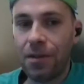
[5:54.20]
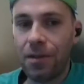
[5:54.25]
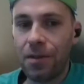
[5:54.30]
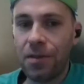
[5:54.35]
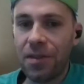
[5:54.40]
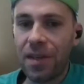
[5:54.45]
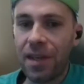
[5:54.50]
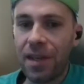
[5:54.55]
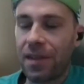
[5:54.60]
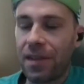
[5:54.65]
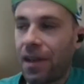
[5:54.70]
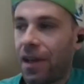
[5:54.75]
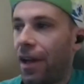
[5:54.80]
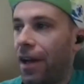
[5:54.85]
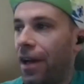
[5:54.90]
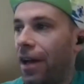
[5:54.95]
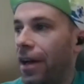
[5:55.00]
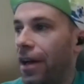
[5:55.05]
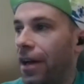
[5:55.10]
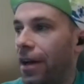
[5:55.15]
but you said
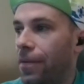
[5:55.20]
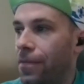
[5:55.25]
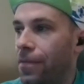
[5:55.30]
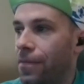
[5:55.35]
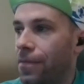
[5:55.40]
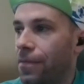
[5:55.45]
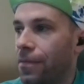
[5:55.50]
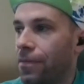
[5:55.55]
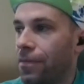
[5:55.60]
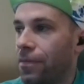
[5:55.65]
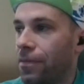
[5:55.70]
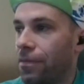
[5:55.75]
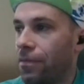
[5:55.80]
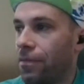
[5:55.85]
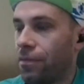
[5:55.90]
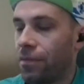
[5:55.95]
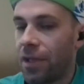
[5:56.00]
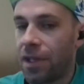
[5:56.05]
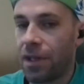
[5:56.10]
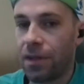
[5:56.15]

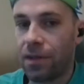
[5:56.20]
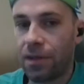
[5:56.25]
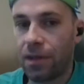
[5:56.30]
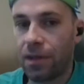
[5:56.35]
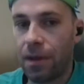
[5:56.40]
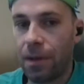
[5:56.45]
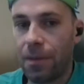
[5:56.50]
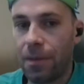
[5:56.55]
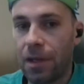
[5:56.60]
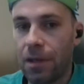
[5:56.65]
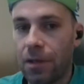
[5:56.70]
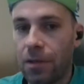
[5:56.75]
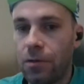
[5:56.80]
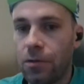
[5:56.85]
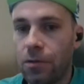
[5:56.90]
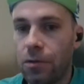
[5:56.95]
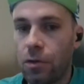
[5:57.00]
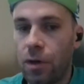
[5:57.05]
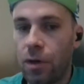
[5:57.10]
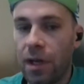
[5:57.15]
um that i mean
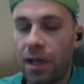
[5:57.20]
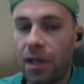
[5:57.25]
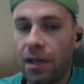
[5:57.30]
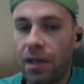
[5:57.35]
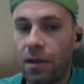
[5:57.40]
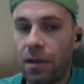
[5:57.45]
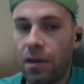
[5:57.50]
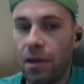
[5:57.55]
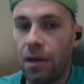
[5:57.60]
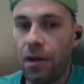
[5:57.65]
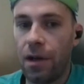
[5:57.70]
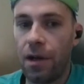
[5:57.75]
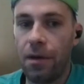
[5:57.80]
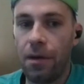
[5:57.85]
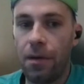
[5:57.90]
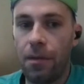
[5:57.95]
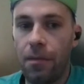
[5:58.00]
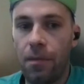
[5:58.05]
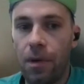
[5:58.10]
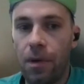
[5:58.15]
you train
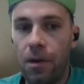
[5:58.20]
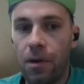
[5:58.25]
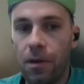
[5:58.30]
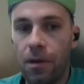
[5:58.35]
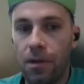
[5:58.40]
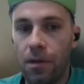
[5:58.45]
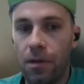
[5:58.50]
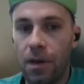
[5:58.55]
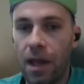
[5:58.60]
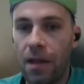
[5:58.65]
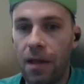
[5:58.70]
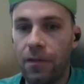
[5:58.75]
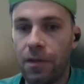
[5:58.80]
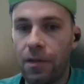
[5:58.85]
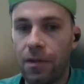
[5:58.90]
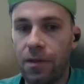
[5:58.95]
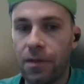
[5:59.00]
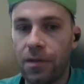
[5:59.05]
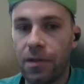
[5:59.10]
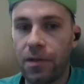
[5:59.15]
um all
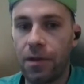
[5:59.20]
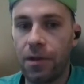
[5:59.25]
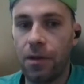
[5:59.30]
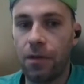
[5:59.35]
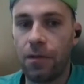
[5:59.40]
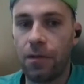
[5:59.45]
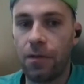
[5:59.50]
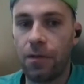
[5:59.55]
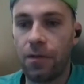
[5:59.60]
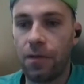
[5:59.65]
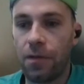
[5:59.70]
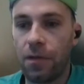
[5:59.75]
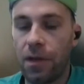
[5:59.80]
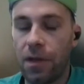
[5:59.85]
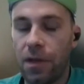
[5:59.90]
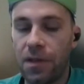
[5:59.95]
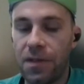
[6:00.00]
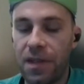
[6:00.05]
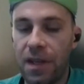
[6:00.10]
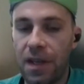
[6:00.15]
levels of
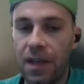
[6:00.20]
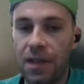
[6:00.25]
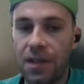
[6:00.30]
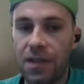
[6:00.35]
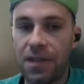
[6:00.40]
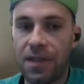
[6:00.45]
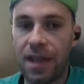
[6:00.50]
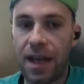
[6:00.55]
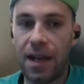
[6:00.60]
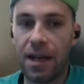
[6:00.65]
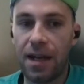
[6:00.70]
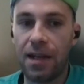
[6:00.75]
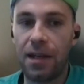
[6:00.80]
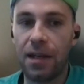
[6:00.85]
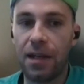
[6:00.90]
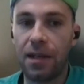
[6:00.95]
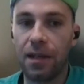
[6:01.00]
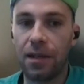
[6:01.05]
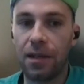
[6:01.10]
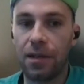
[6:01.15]
say
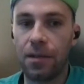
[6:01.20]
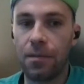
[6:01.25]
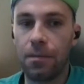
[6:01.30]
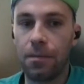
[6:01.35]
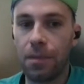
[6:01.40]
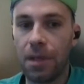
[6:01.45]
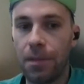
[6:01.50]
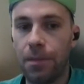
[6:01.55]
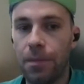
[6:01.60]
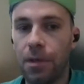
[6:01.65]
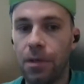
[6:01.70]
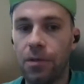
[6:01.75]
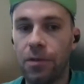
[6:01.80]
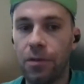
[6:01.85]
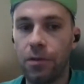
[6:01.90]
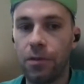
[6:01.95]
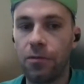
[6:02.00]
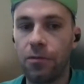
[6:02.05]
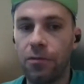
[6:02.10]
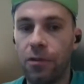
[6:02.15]
cycling people,
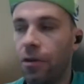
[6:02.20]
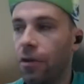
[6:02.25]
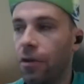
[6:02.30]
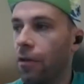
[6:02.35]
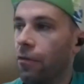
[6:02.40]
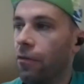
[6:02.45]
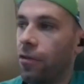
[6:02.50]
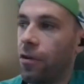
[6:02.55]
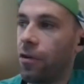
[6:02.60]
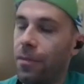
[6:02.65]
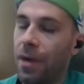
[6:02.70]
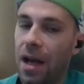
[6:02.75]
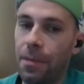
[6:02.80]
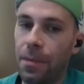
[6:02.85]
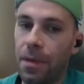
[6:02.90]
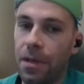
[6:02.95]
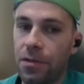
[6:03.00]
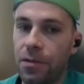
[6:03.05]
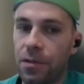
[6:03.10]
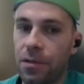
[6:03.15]
so from from
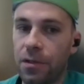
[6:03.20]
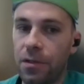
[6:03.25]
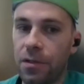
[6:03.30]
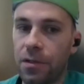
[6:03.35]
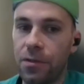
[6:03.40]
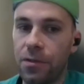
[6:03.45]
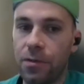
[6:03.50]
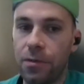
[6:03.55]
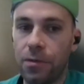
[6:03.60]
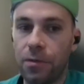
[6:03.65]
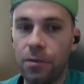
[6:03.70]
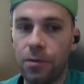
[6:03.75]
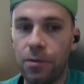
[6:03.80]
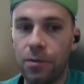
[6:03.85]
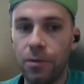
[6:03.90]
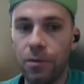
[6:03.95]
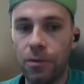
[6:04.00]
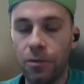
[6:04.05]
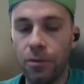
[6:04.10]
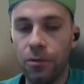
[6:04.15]
amateurs to
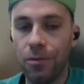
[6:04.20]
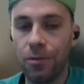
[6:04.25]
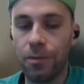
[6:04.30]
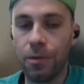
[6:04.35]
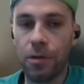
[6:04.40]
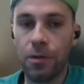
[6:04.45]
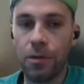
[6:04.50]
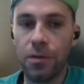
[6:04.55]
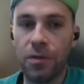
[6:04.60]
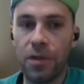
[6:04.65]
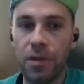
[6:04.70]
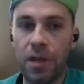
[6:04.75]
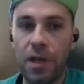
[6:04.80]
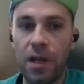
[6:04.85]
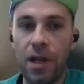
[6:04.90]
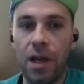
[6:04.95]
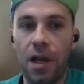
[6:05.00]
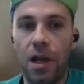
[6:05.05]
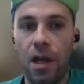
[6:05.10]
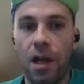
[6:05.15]
to pros.
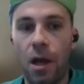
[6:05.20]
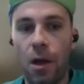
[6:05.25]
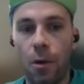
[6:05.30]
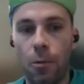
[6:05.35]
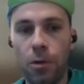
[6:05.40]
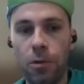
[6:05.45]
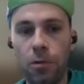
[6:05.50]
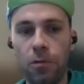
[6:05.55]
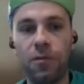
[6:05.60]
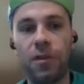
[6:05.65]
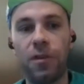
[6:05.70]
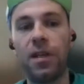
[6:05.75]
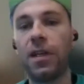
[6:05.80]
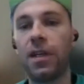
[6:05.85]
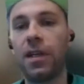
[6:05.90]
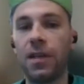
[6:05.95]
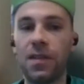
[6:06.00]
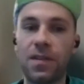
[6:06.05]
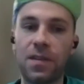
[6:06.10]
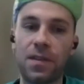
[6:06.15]
What do you
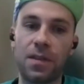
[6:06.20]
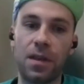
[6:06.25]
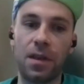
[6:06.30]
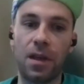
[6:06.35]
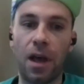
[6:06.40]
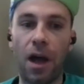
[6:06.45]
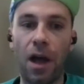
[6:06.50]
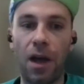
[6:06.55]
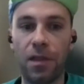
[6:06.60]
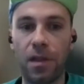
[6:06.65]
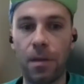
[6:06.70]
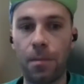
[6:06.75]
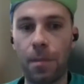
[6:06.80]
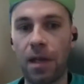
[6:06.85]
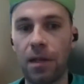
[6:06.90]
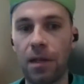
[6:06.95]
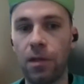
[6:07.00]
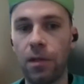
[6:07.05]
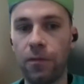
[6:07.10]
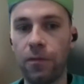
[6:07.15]
think is uh, the
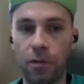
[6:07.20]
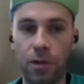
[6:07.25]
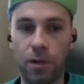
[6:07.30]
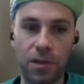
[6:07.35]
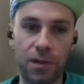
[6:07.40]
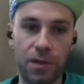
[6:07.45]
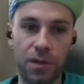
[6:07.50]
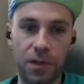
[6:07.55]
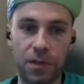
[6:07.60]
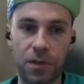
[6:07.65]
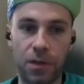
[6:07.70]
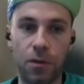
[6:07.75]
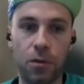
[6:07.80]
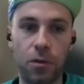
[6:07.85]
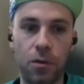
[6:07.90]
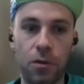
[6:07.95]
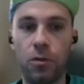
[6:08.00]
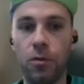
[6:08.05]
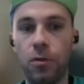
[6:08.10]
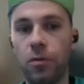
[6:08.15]
main differences,
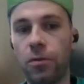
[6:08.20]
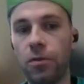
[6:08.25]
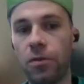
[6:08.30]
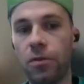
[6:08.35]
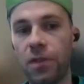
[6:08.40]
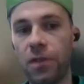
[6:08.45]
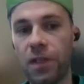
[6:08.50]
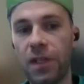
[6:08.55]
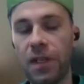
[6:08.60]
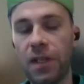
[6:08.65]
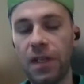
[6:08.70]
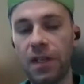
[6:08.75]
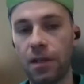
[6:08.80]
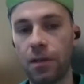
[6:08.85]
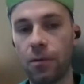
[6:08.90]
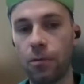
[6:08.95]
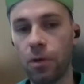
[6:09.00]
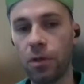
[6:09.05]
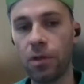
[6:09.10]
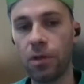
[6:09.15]
or do you see
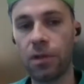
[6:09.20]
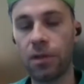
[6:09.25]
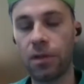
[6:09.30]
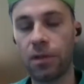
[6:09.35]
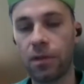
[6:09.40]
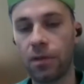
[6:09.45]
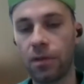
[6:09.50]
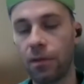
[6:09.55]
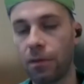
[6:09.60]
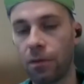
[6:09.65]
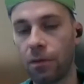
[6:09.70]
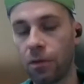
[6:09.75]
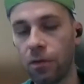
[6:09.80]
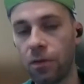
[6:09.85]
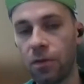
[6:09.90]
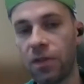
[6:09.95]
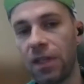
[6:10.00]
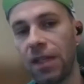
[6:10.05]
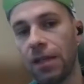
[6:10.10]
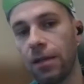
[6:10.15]
what do
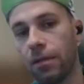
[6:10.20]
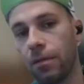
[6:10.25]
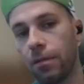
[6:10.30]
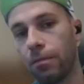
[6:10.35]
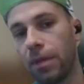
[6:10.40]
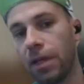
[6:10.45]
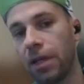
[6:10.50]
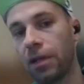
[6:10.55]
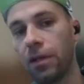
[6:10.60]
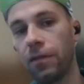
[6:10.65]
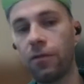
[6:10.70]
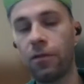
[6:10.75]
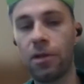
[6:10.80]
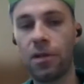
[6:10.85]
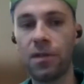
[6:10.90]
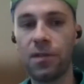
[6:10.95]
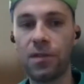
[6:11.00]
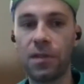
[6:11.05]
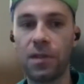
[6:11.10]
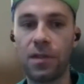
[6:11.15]
you see big
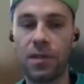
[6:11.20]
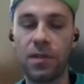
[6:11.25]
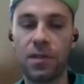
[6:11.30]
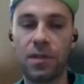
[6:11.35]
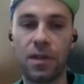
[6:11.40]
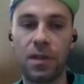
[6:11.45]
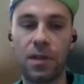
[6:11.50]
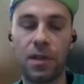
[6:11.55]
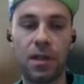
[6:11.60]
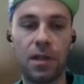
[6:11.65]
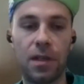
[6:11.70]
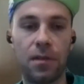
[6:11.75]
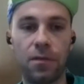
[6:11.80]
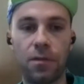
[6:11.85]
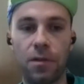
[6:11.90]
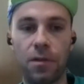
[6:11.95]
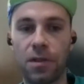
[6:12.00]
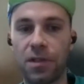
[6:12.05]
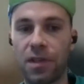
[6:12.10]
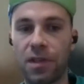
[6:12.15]
differences in,
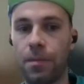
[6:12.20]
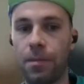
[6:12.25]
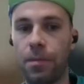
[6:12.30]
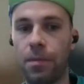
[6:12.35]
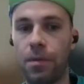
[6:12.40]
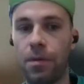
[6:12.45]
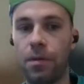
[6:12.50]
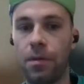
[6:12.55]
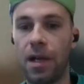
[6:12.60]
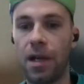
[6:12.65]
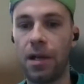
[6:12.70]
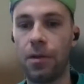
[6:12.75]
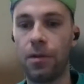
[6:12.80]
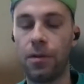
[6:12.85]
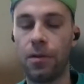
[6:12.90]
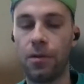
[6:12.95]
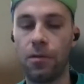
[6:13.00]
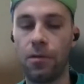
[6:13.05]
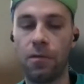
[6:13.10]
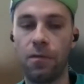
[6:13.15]
for example, I
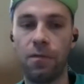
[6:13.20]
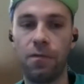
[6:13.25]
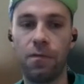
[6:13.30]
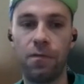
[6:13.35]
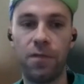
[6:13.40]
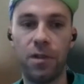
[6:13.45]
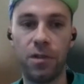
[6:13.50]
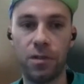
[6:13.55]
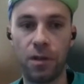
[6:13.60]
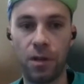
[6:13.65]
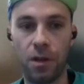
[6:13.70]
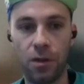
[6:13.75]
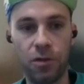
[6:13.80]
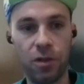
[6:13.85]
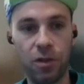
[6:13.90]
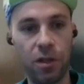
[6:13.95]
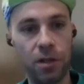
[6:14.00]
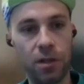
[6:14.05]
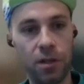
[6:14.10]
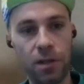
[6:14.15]
don't know,
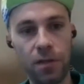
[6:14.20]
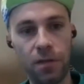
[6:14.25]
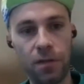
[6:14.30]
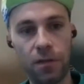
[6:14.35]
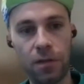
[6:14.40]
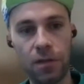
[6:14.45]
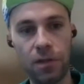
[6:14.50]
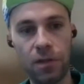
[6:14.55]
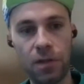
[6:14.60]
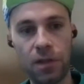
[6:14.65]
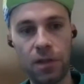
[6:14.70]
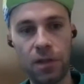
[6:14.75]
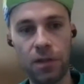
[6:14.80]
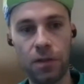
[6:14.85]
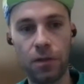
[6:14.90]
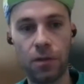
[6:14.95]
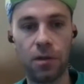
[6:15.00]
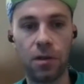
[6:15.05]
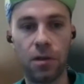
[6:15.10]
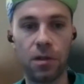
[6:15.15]
physiological differences,
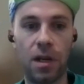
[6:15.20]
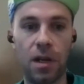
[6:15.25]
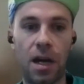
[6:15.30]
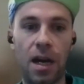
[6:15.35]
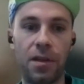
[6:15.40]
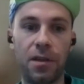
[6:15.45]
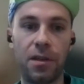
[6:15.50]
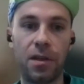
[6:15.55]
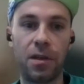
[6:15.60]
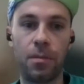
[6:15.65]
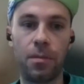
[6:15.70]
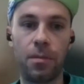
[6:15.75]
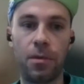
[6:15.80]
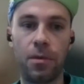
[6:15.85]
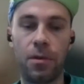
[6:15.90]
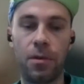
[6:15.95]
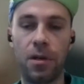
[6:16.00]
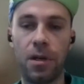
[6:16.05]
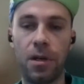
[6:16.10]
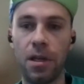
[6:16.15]
or are there
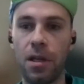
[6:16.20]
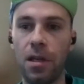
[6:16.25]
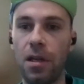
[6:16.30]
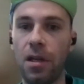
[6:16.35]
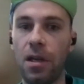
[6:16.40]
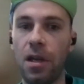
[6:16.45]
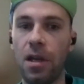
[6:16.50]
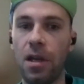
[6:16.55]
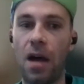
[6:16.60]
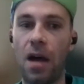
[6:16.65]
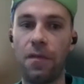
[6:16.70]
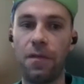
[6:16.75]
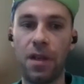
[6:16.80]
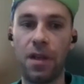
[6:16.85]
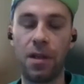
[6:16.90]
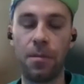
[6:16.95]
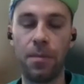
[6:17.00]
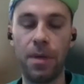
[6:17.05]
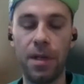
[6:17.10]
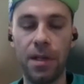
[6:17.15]
more
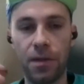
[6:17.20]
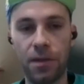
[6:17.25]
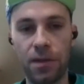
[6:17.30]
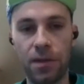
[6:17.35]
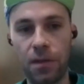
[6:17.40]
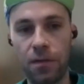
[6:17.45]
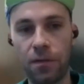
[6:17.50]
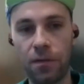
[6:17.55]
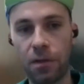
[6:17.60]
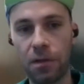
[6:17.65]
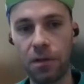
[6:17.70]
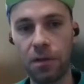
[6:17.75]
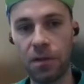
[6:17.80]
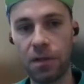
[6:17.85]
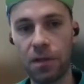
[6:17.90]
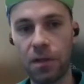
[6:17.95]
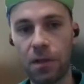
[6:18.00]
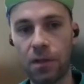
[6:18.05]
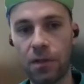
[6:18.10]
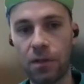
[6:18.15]
availability
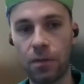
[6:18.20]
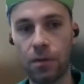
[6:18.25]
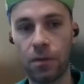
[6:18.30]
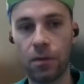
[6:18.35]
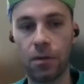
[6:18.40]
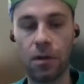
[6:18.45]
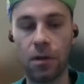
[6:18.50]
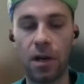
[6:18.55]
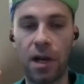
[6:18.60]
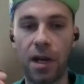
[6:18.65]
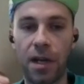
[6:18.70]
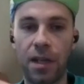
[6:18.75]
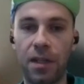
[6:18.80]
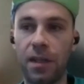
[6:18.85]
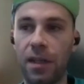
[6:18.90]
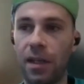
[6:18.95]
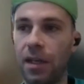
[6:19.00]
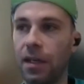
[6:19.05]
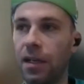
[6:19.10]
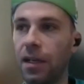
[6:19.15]
differences, or are
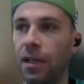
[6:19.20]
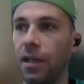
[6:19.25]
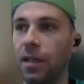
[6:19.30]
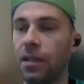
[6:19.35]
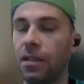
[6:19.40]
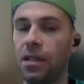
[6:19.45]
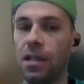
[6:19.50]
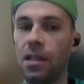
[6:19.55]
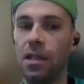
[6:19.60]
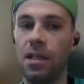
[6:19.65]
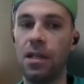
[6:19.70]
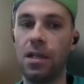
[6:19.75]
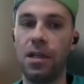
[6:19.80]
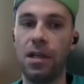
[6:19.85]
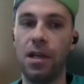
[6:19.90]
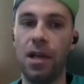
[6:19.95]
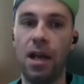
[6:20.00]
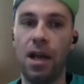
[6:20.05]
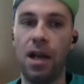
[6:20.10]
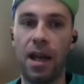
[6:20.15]
there
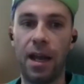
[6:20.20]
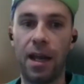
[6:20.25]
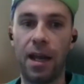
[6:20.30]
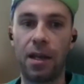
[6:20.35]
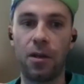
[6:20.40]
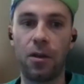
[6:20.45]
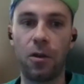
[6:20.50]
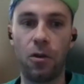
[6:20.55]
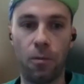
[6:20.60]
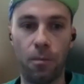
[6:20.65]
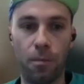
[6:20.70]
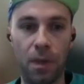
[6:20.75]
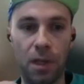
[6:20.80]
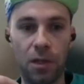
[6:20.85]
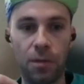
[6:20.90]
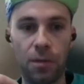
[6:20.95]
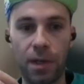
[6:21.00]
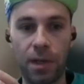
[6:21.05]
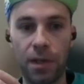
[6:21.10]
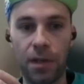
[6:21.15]
like
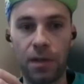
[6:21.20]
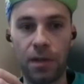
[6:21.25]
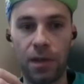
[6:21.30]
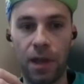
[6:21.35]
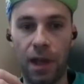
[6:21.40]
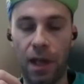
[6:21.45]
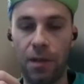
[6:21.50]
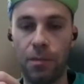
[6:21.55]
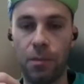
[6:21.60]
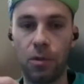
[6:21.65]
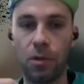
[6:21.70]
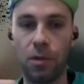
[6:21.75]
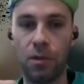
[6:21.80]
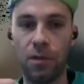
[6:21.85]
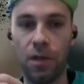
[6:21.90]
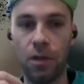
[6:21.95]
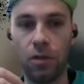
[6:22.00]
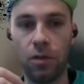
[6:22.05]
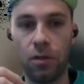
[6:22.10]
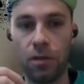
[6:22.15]
commitment and
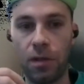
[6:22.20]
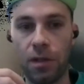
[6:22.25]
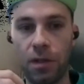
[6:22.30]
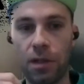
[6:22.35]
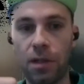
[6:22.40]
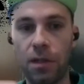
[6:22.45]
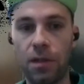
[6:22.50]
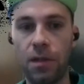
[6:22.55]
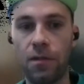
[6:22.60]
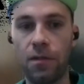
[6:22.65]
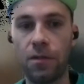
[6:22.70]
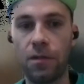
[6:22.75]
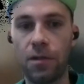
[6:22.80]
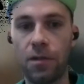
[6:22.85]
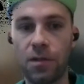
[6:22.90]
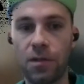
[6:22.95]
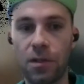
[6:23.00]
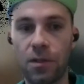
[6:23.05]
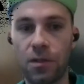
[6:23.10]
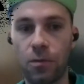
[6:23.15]
motivational
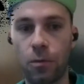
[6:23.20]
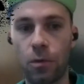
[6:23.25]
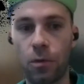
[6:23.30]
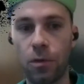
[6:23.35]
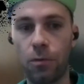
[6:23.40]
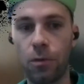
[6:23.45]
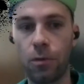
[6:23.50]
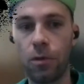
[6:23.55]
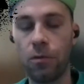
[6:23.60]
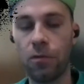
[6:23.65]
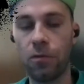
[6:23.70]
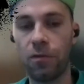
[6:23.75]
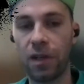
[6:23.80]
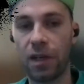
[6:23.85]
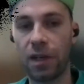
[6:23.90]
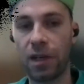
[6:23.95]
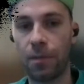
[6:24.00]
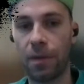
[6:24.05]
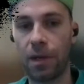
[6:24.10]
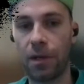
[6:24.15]
differences? What what do you
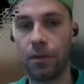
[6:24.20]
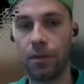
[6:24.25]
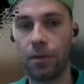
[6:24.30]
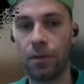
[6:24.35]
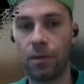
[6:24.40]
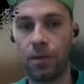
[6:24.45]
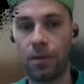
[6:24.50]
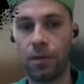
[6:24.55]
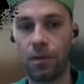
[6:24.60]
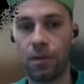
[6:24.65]
think about